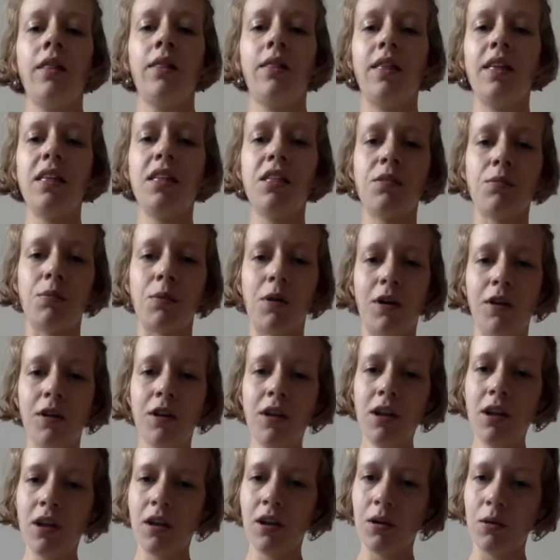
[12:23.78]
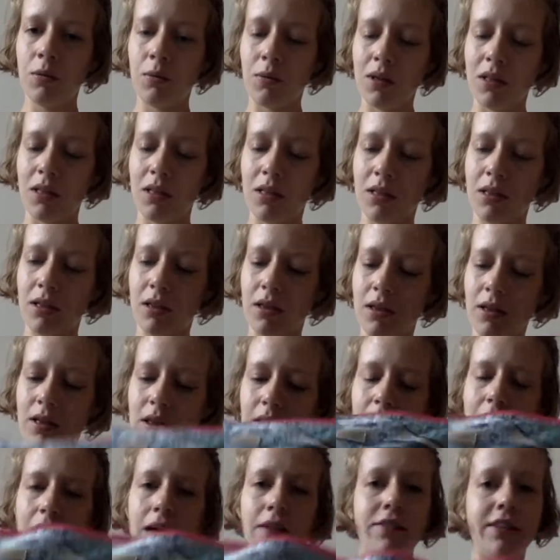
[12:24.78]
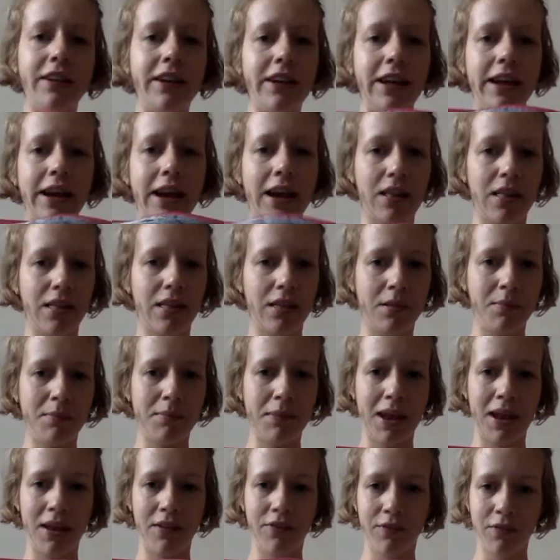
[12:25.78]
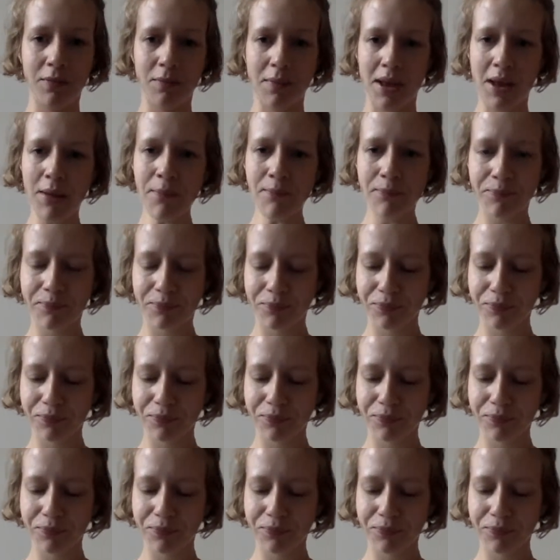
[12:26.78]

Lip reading: This one was lovingly custom made for me.